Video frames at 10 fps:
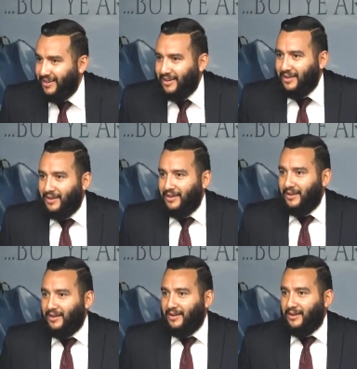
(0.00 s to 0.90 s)

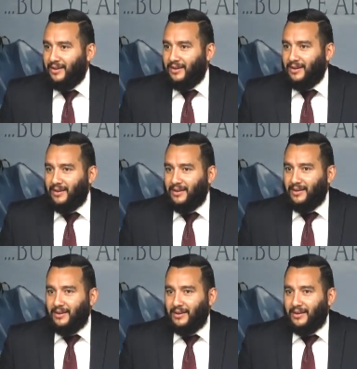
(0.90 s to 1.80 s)

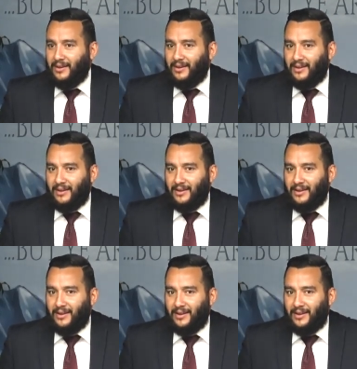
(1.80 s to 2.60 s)
No one is speaking in this clip.